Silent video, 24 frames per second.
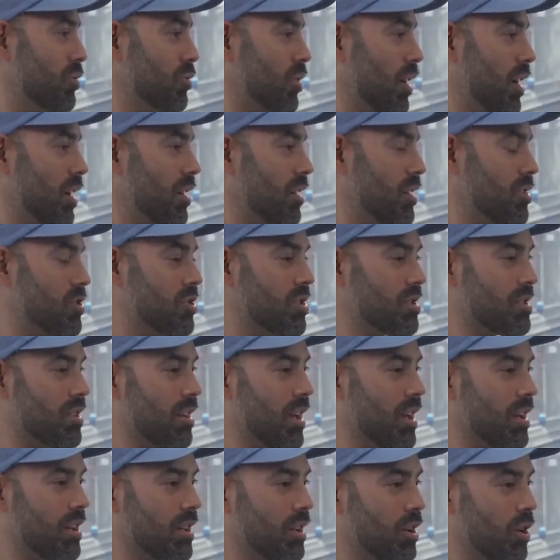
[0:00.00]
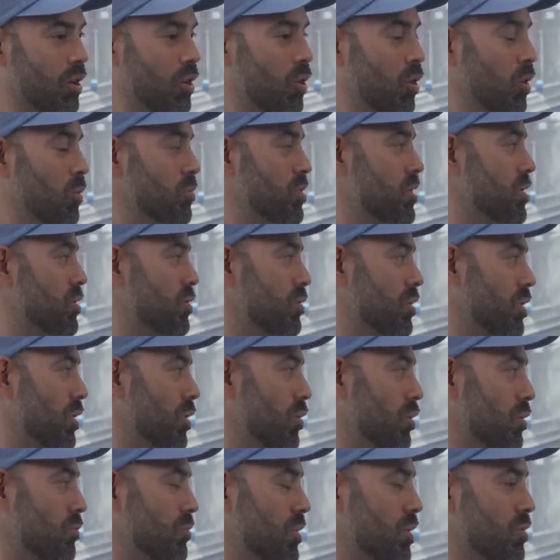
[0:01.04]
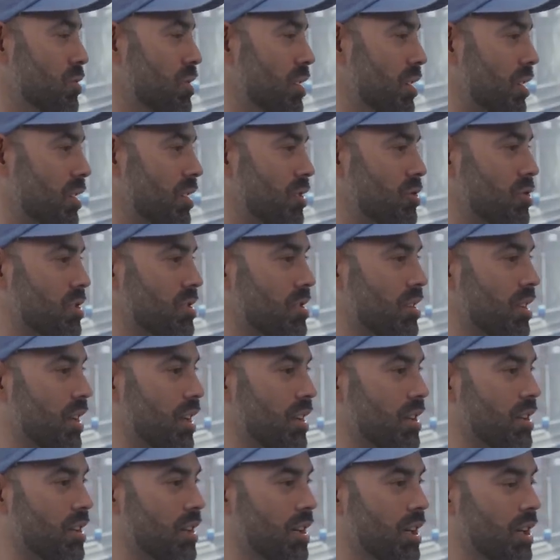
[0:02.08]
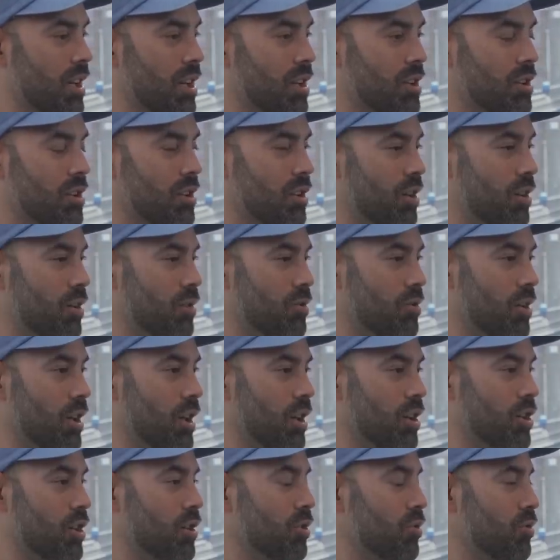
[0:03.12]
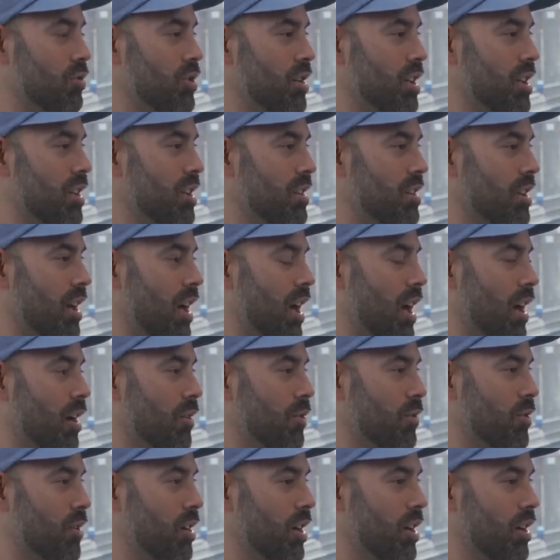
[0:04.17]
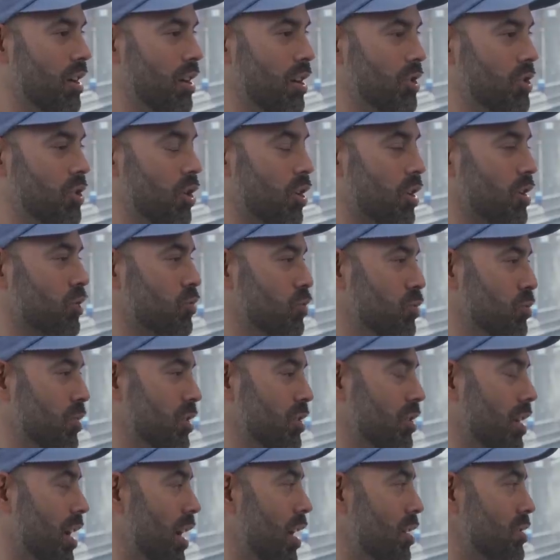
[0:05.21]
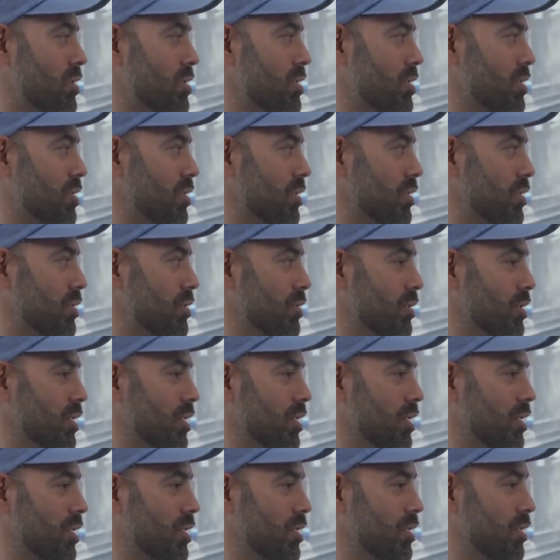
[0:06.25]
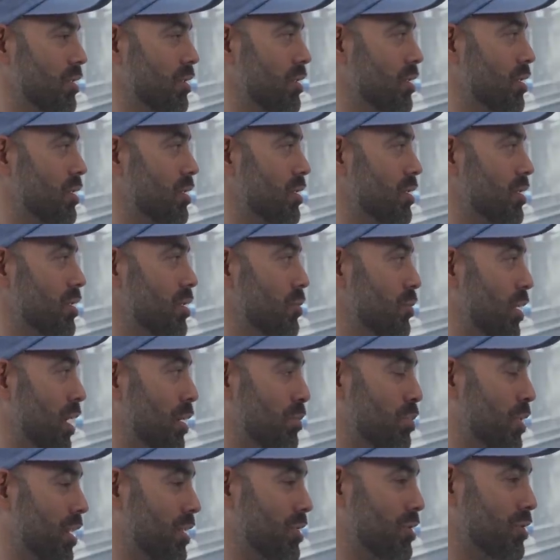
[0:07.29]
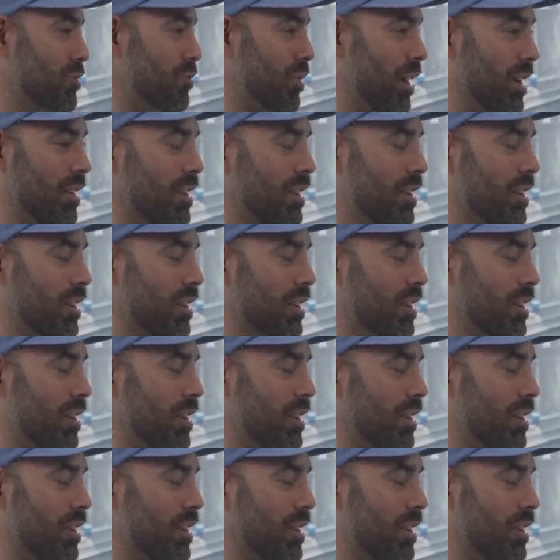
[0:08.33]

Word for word: right? It's just like a home studio in music. It's just like, you know, you don't need to have a dark room in your house to to make pictures. To make pictures, right?